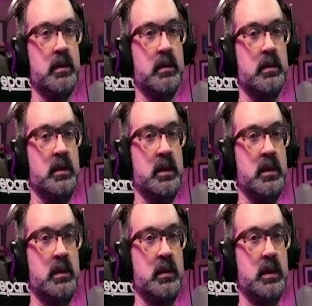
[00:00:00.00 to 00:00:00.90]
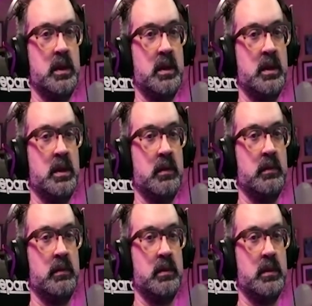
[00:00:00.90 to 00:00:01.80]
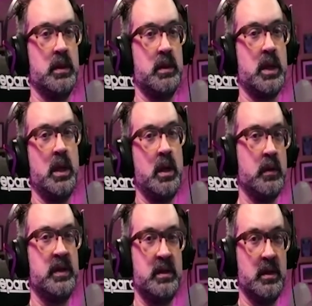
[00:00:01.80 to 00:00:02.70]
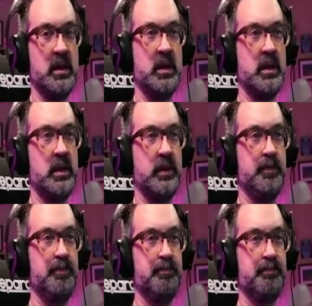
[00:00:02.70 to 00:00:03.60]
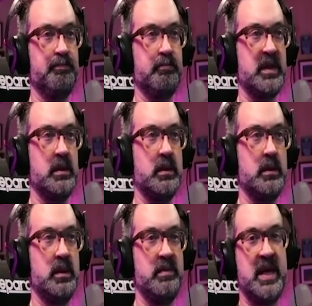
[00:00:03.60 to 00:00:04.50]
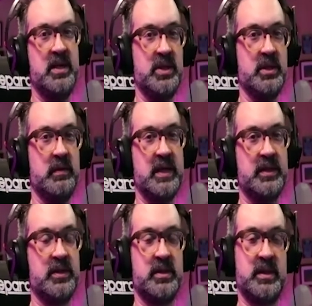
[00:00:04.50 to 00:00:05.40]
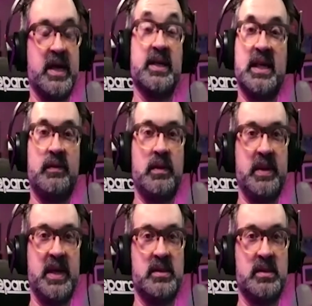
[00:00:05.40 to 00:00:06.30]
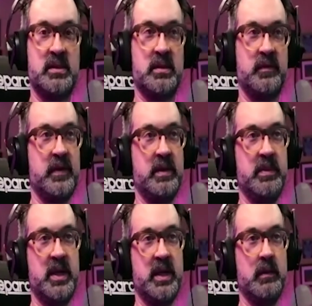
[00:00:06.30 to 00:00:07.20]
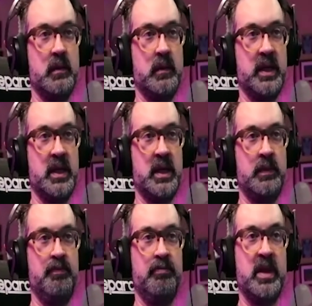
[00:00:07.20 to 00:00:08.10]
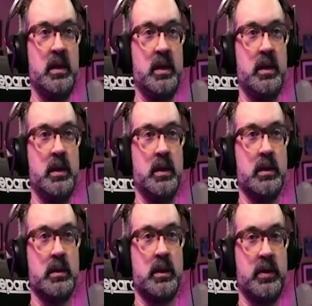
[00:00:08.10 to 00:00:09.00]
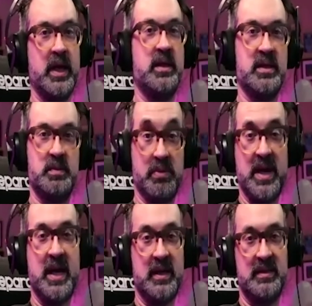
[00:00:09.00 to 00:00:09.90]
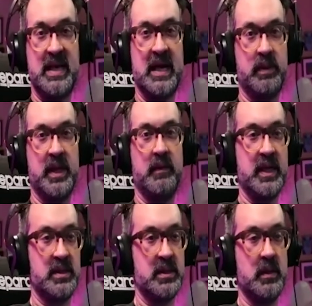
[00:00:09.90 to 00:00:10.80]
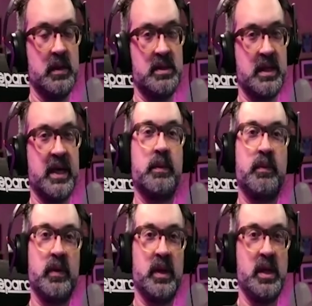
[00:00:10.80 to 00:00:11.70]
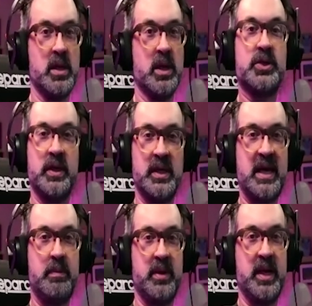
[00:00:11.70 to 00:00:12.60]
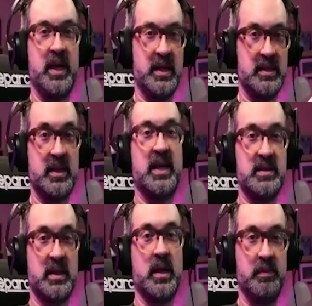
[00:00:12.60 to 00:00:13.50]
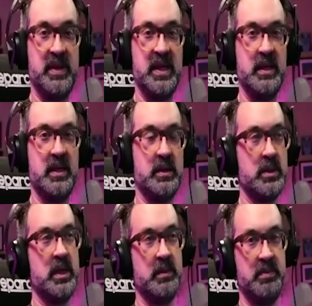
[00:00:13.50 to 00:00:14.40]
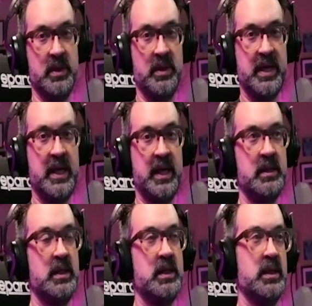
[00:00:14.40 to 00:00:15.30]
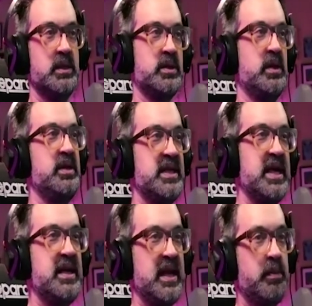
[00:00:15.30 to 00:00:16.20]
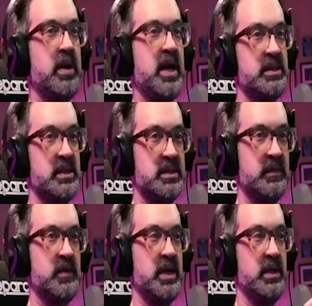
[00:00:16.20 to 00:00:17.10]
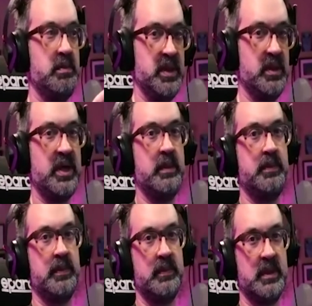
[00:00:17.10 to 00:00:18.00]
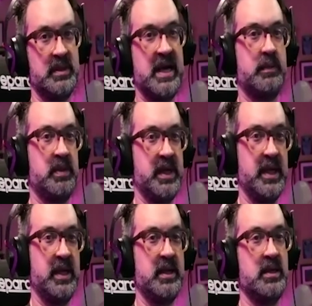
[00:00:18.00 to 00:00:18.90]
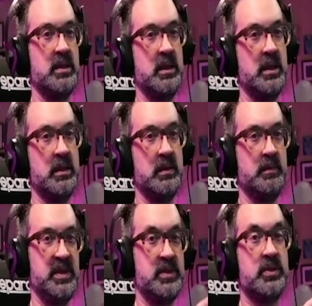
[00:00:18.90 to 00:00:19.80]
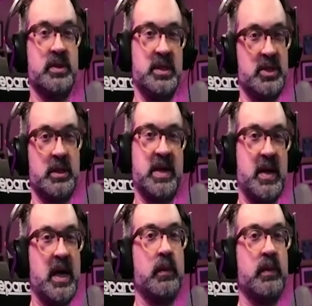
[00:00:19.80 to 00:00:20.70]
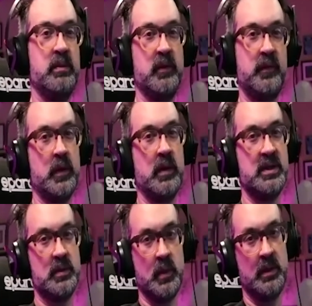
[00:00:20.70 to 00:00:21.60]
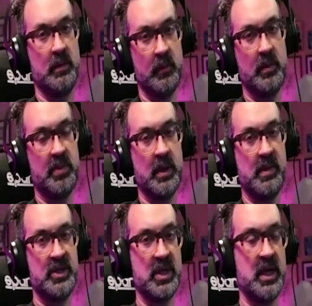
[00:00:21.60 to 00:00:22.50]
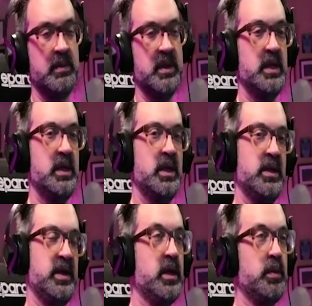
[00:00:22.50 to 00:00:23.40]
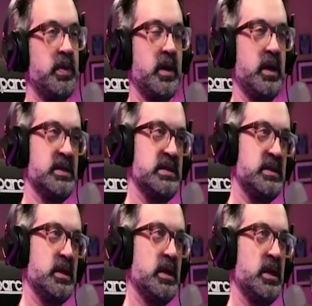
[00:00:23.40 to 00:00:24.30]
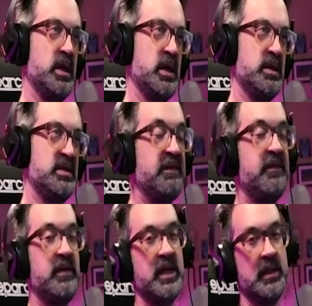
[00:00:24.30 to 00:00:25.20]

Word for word: you know, uh, along with, Um, the managing director is Sky David Bates, good friend of mine. We um, created this brand, Attack Plan, right? So it's like really nurturing that brand as a, as a company and trying to build that. So the day-to-day process of trying to build up Attack Plan and and be strategic about how we move forward is one one part of my job. The other part is uh, definitely